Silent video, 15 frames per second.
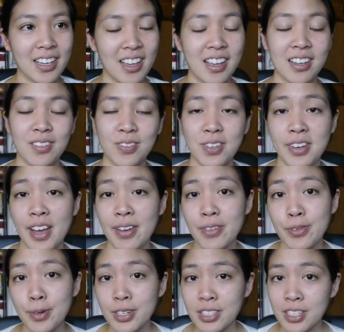And if you
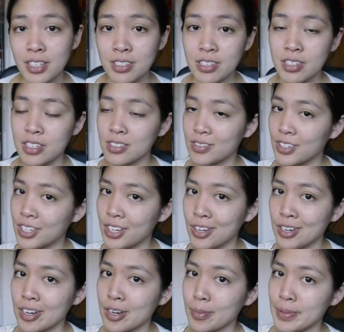haven't watched yesterday's
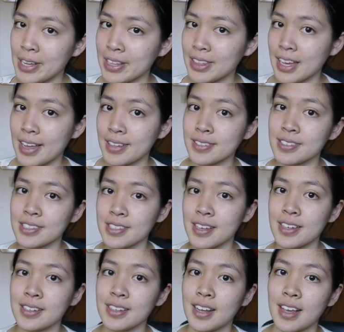video, it'll be at the end
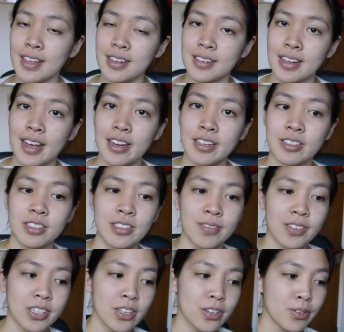slate, and that is the
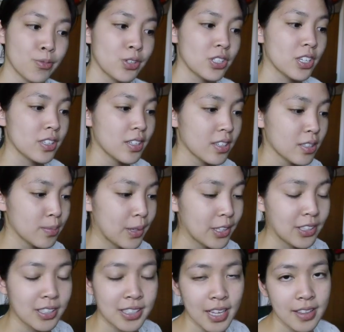video in which I talked
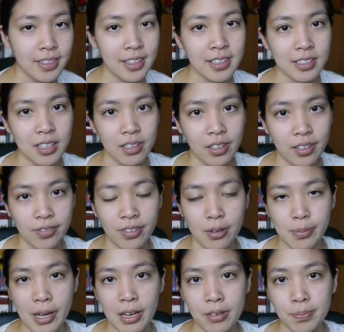about the 10 things I love
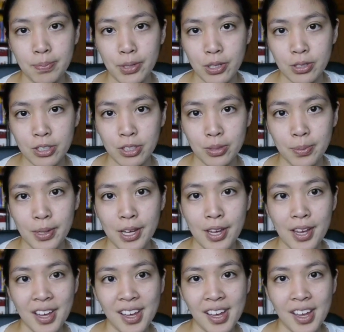about booktube.
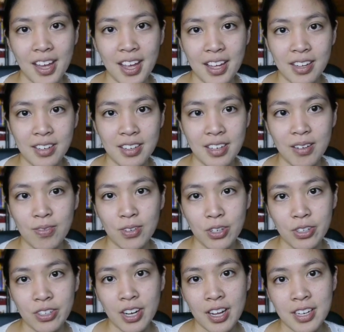And if
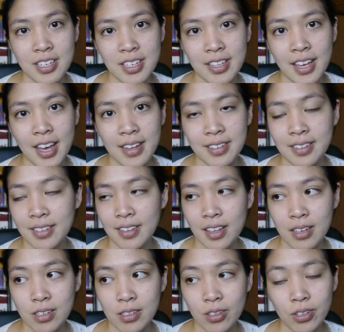you're not into that,
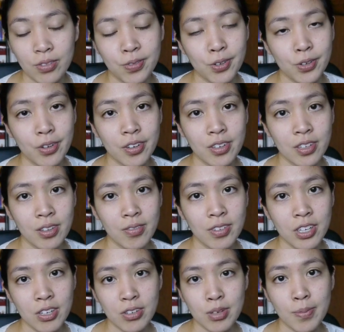then look forward to the
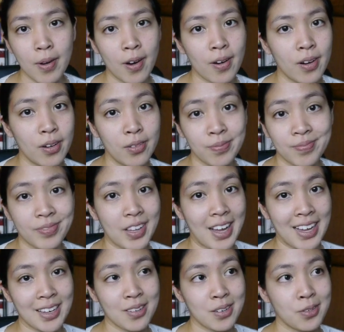video tomorrow.
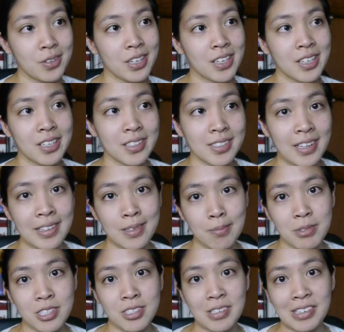I don't know what it is, it's a
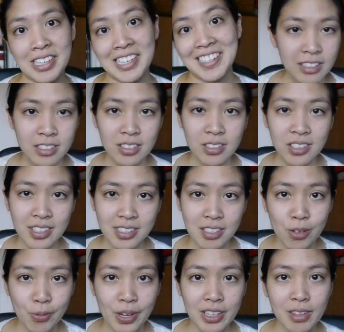mystery. So let's
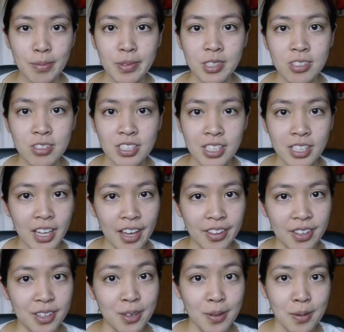await the mystery together.